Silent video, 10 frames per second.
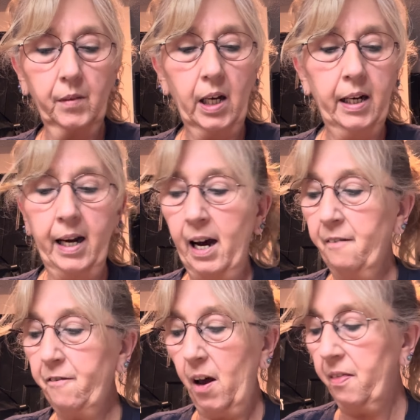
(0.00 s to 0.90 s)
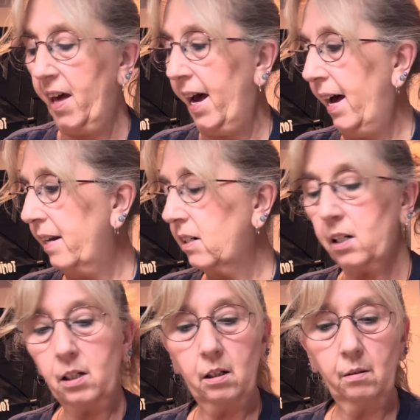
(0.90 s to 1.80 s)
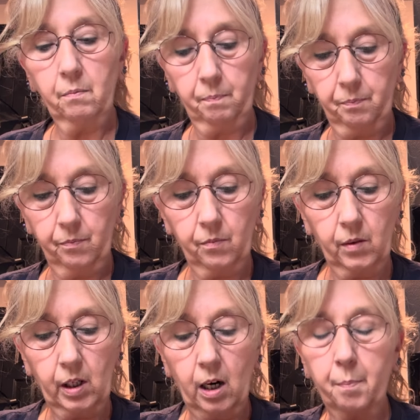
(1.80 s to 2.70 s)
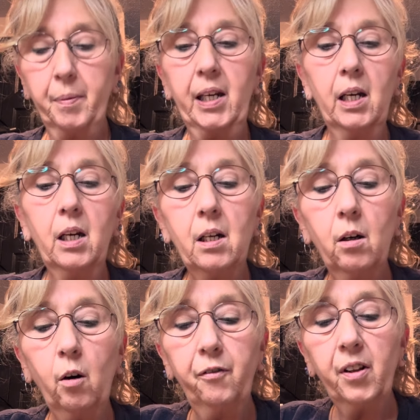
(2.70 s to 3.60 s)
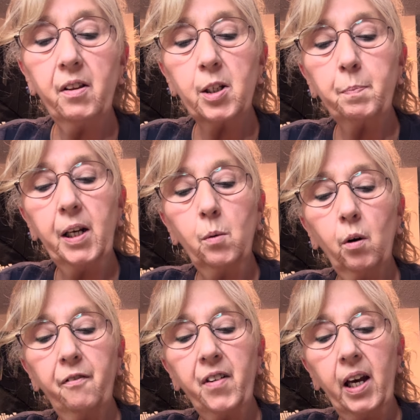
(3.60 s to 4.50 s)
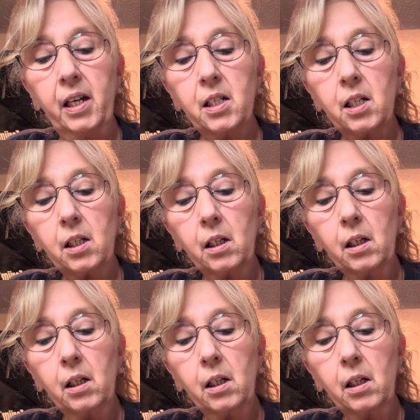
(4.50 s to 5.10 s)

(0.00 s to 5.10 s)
enough that our bead, hopefully this bead will fit,